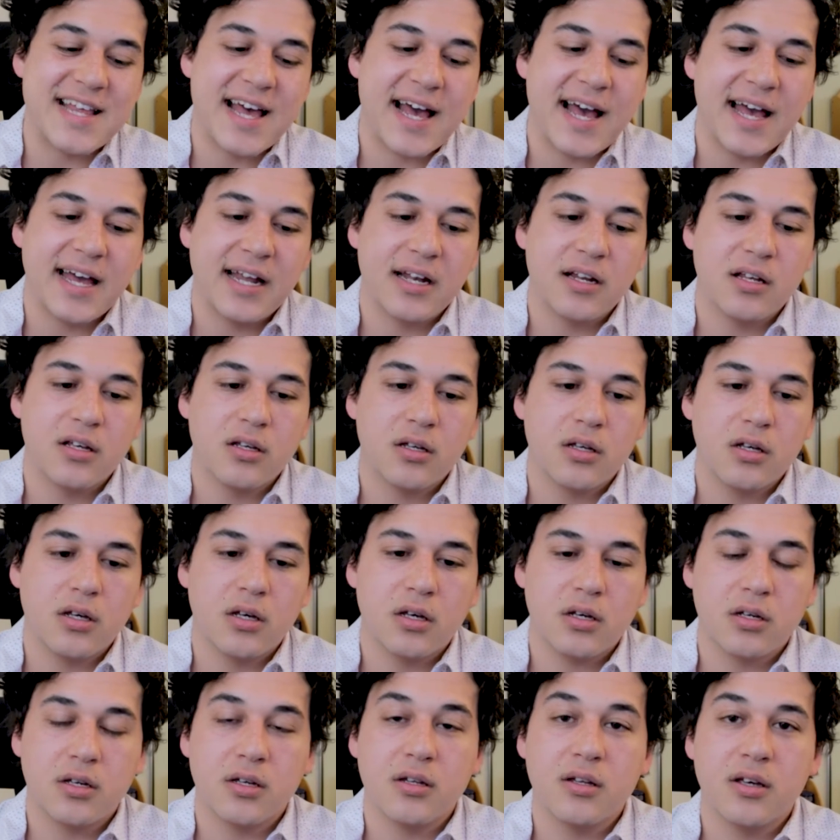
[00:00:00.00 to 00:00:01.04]
that
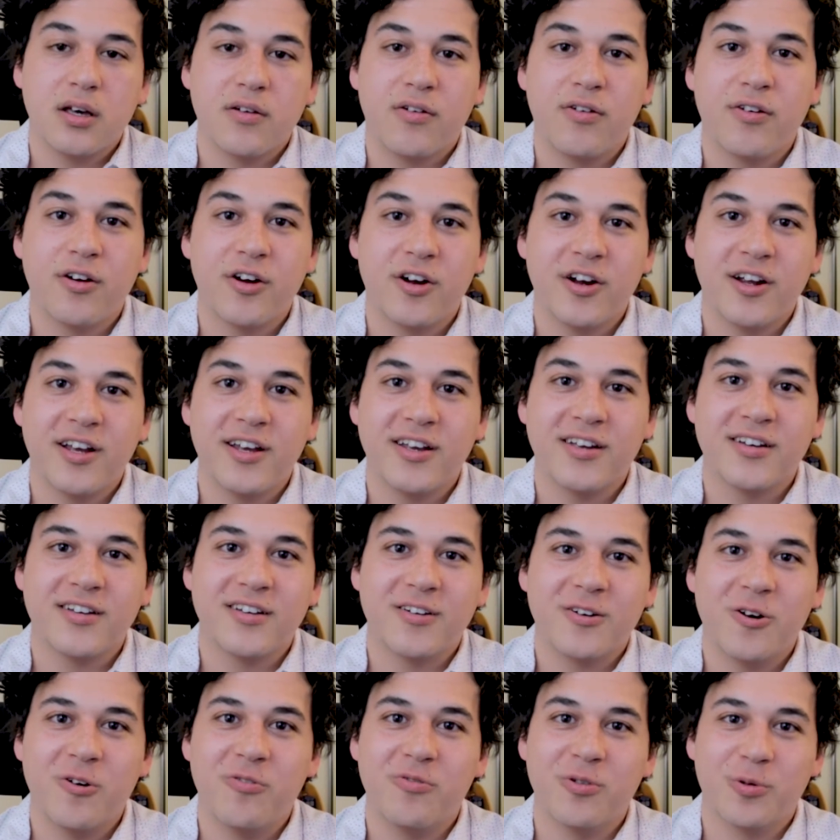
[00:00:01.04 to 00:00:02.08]
it can get very
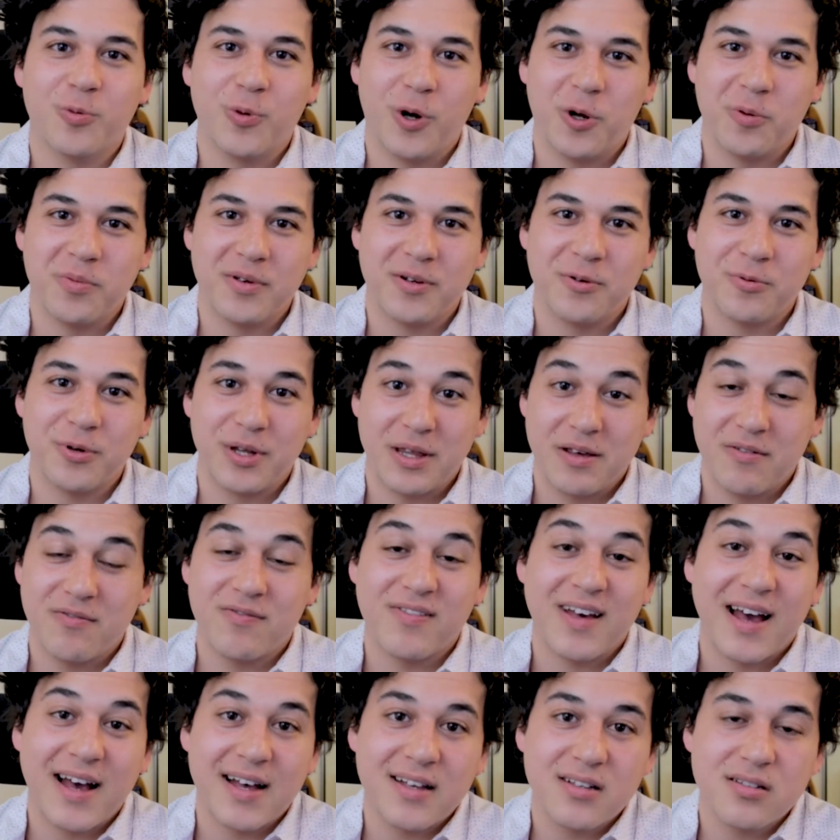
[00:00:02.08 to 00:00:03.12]
overwhelming really
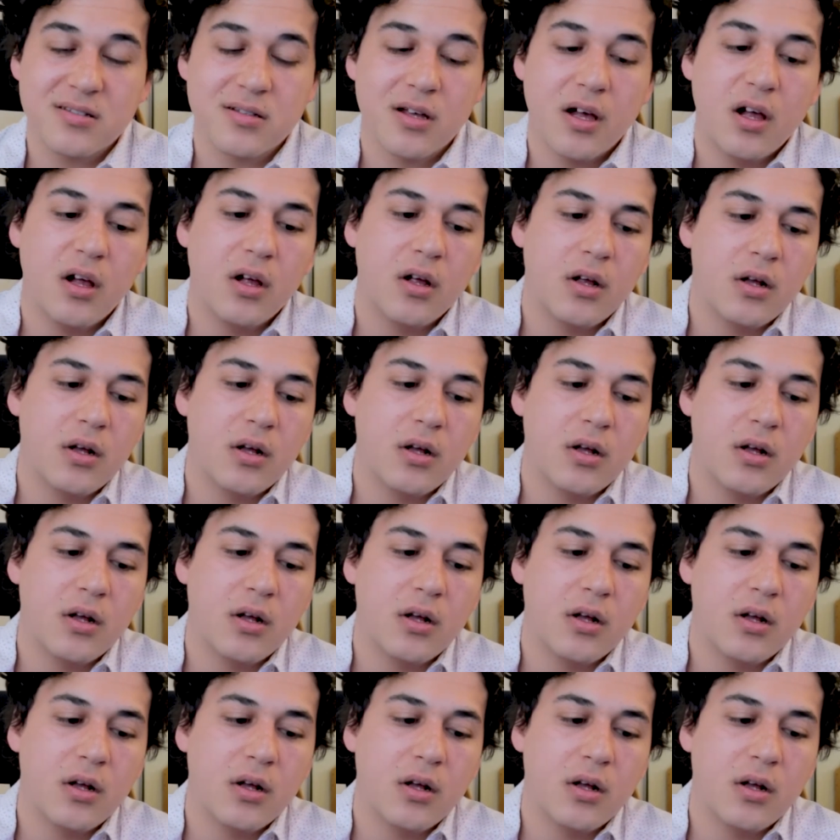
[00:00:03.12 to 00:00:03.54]
fast.